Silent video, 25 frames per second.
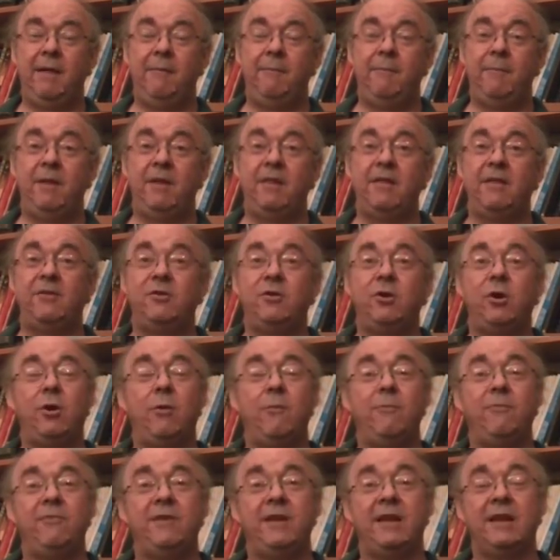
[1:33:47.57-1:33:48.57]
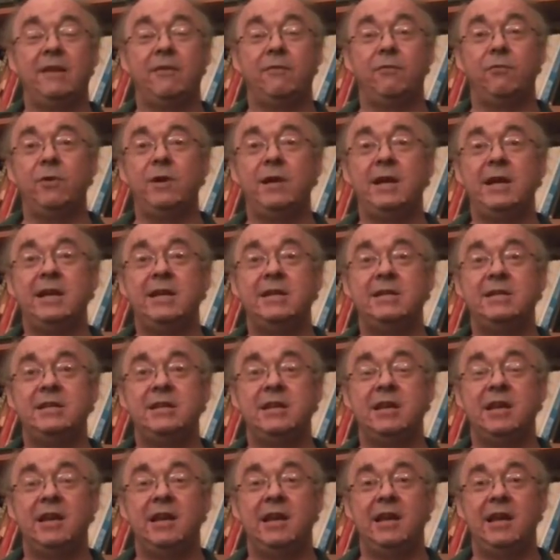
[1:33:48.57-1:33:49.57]
But the term field of reeds
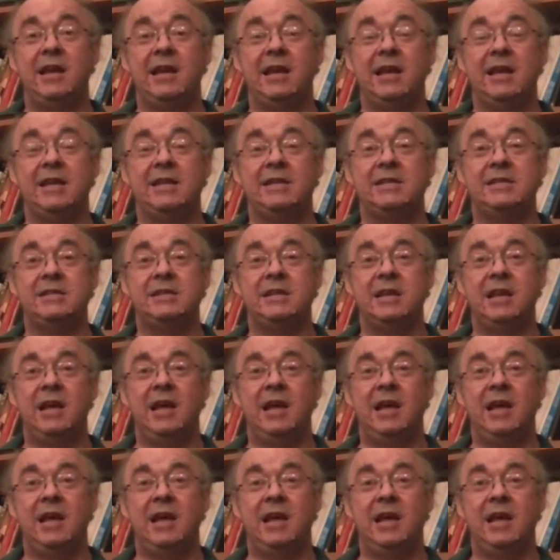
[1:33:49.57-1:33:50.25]
is